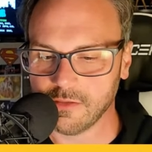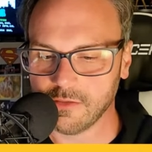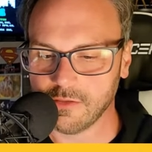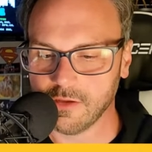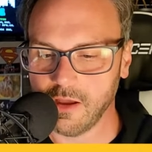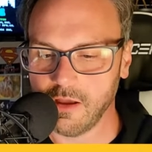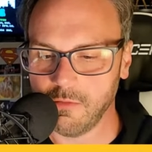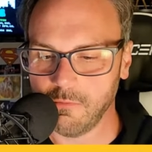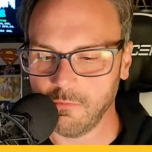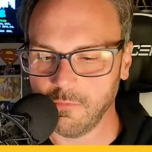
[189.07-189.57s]

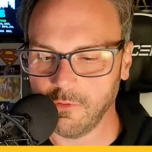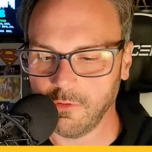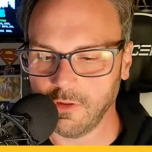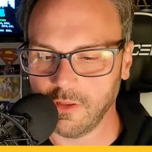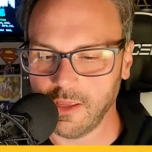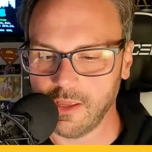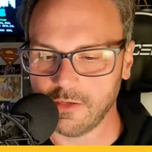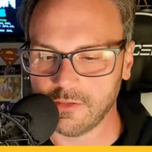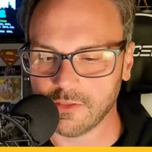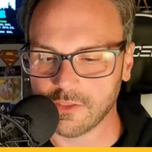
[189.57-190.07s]
to
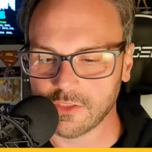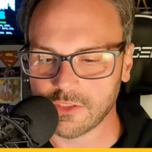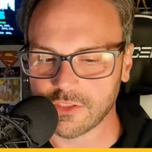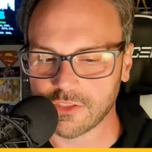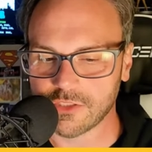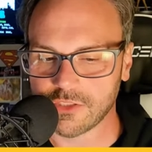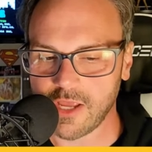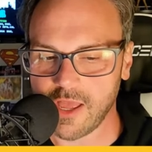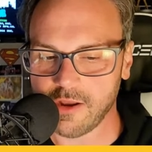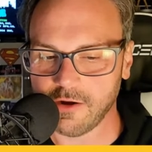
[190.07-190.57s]
humble and
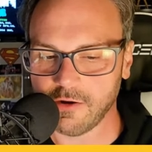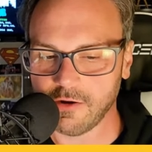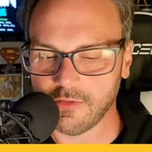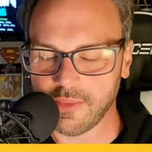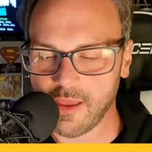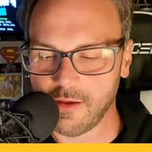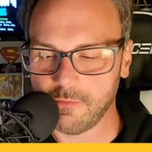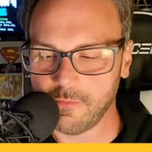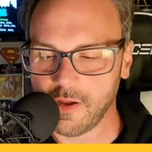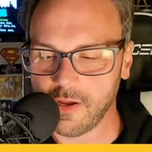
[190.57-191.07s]
shatter
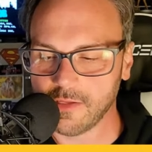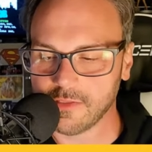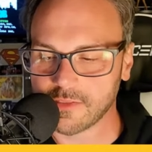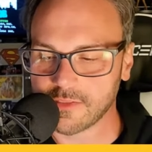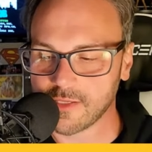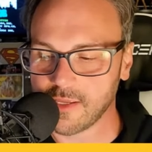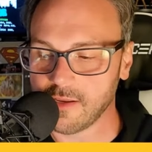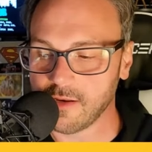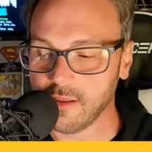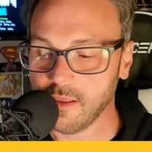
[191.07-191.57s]
that
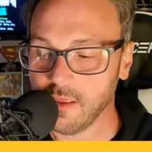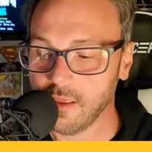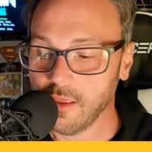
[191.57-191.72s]
mindset.